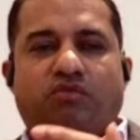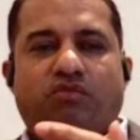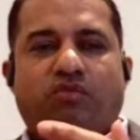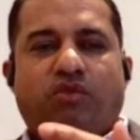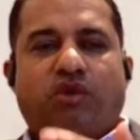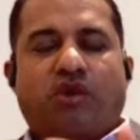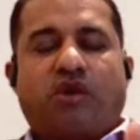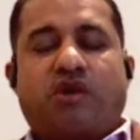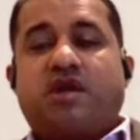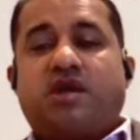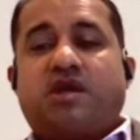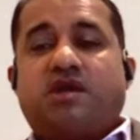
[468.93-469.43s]

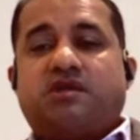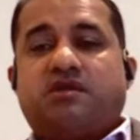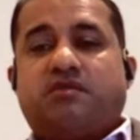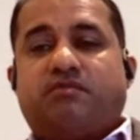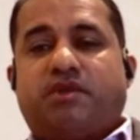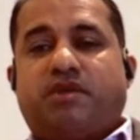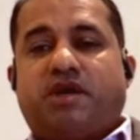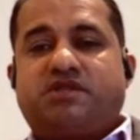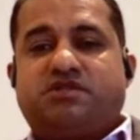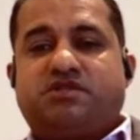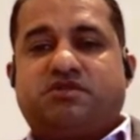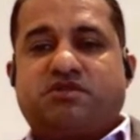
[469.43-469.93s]
working in the
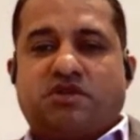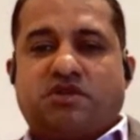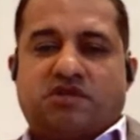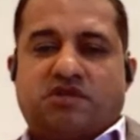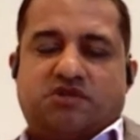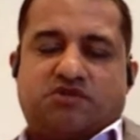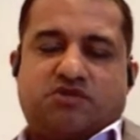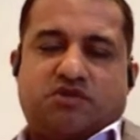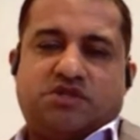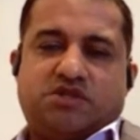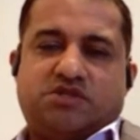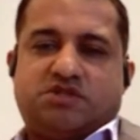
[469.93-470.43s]
best
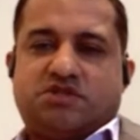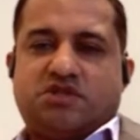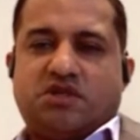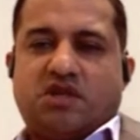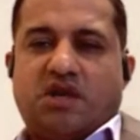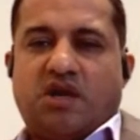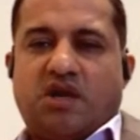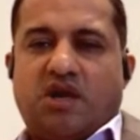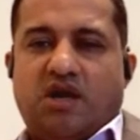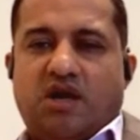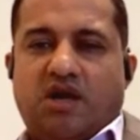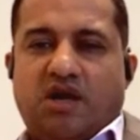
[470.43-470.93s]
interest
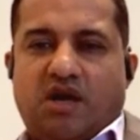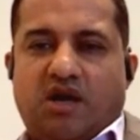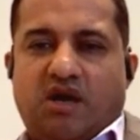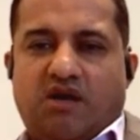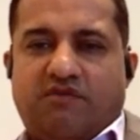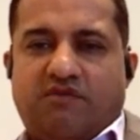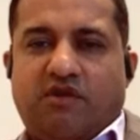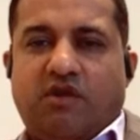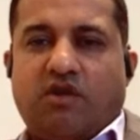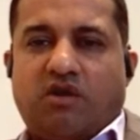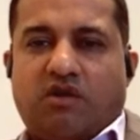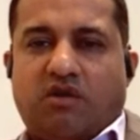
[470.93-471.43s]

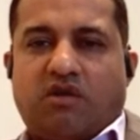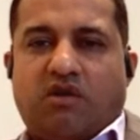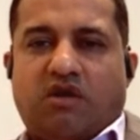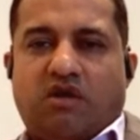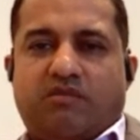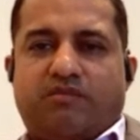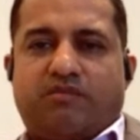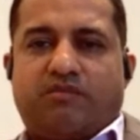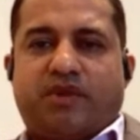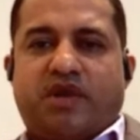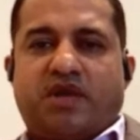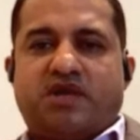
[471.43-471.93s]
of
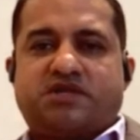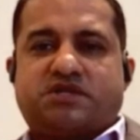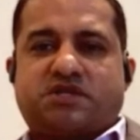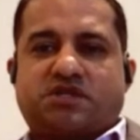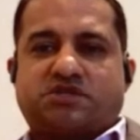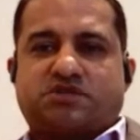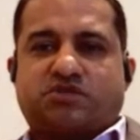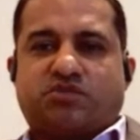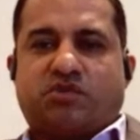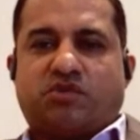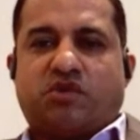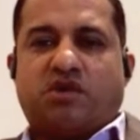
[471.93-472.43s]
our
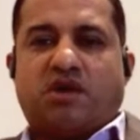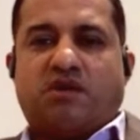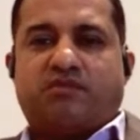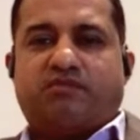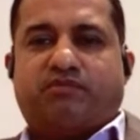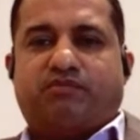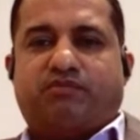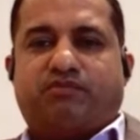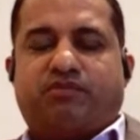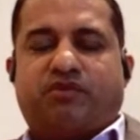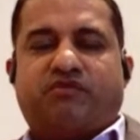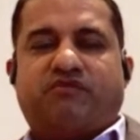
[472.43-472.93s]
patients. We're not
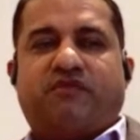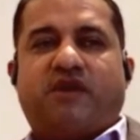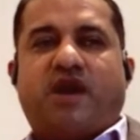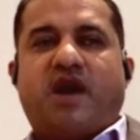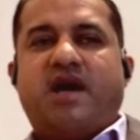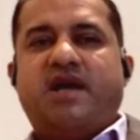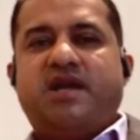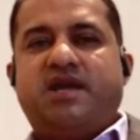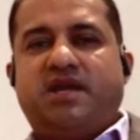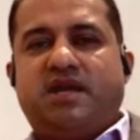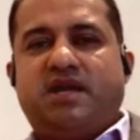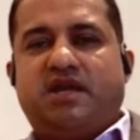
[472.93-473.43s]

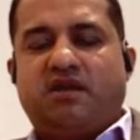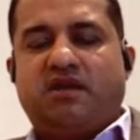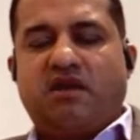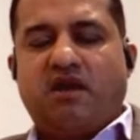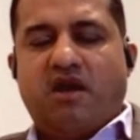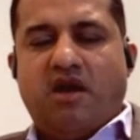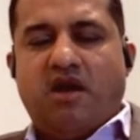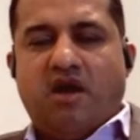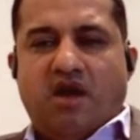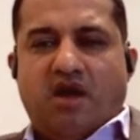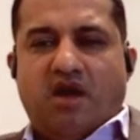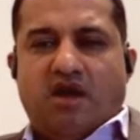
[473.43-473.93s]
providing
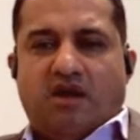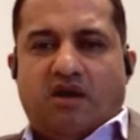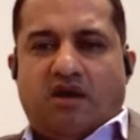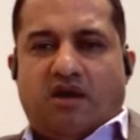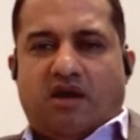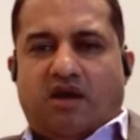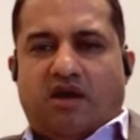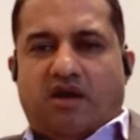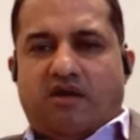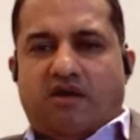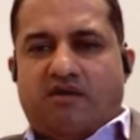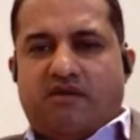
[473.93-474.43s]

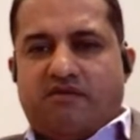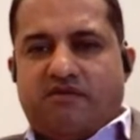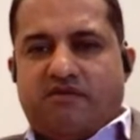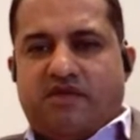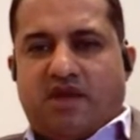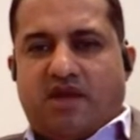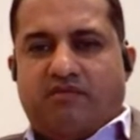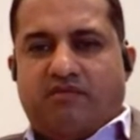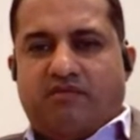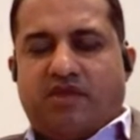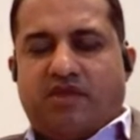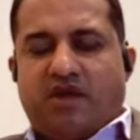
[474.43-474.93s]

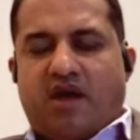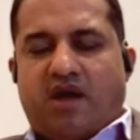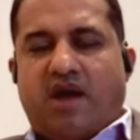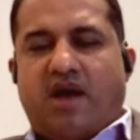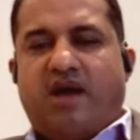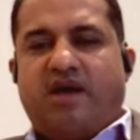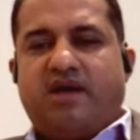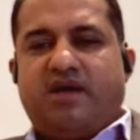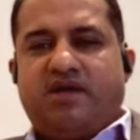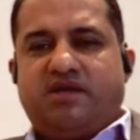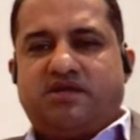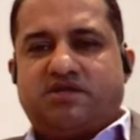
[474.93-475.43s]
them the
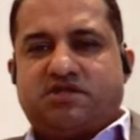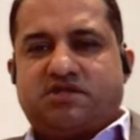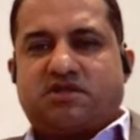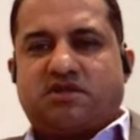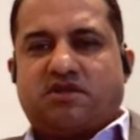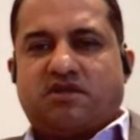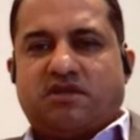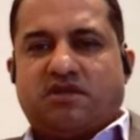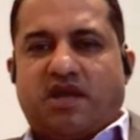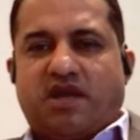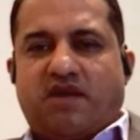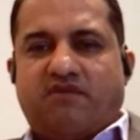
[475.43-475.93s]

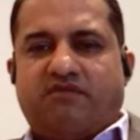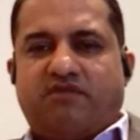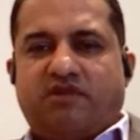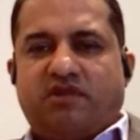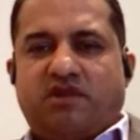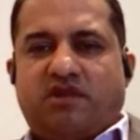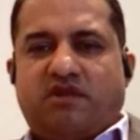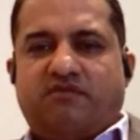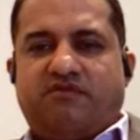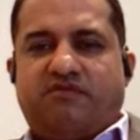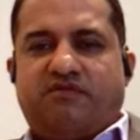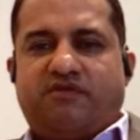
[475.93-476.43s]
highest
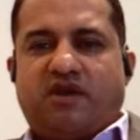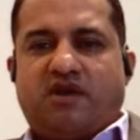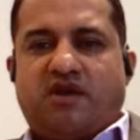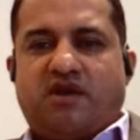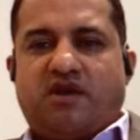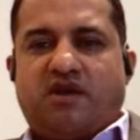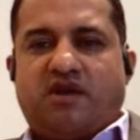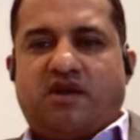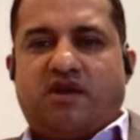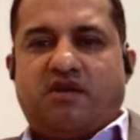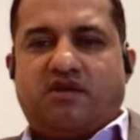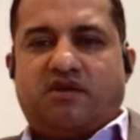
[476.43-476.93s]
level of
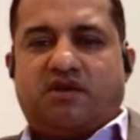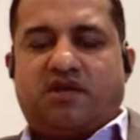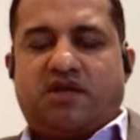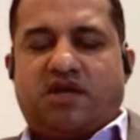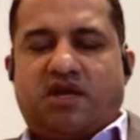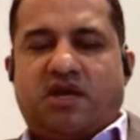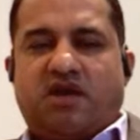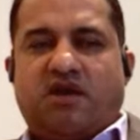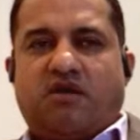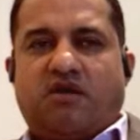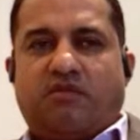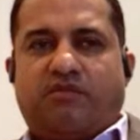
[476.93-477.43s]

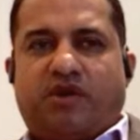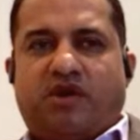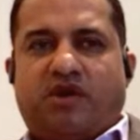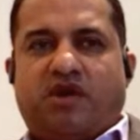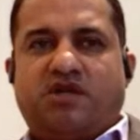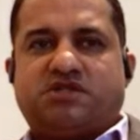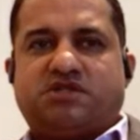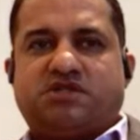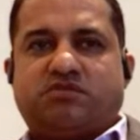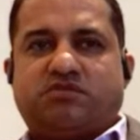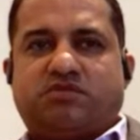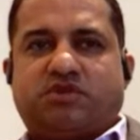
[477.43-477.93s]
care
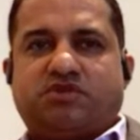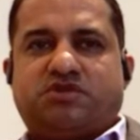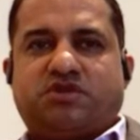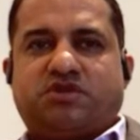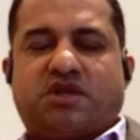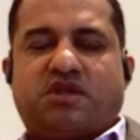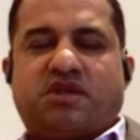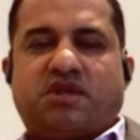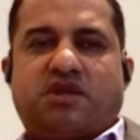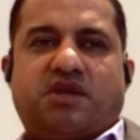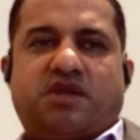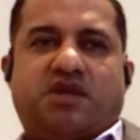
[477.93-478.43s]
possible.
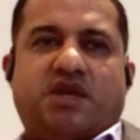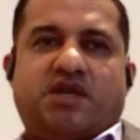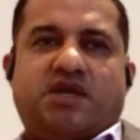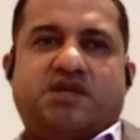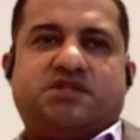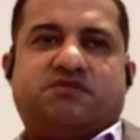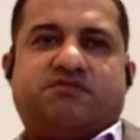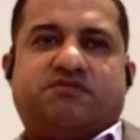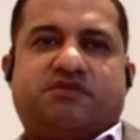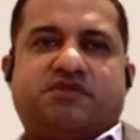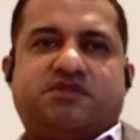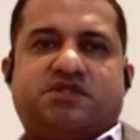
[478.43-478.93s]
So I think
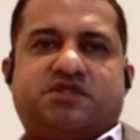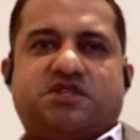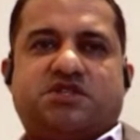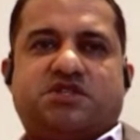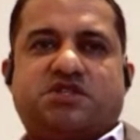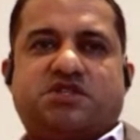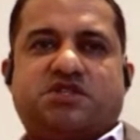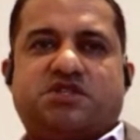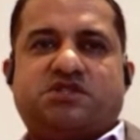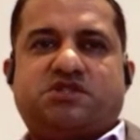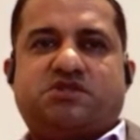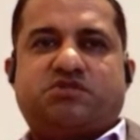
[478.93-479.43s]
as
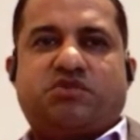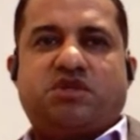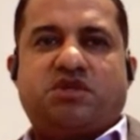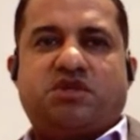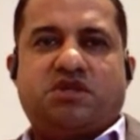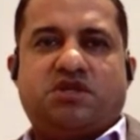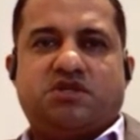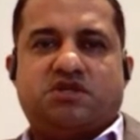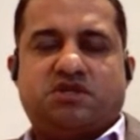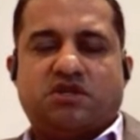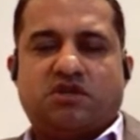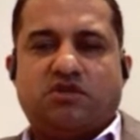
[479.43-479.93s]
physicians, we
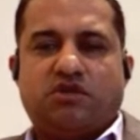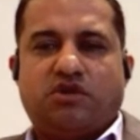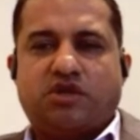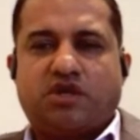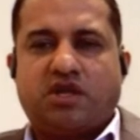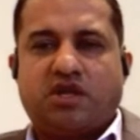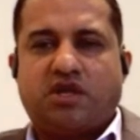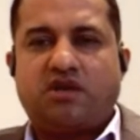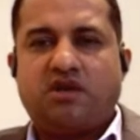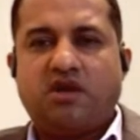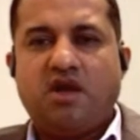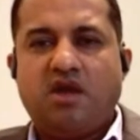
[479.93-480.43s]
need to
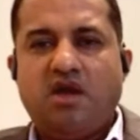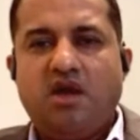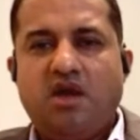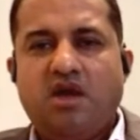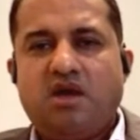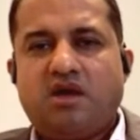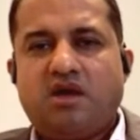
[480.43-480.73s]
look at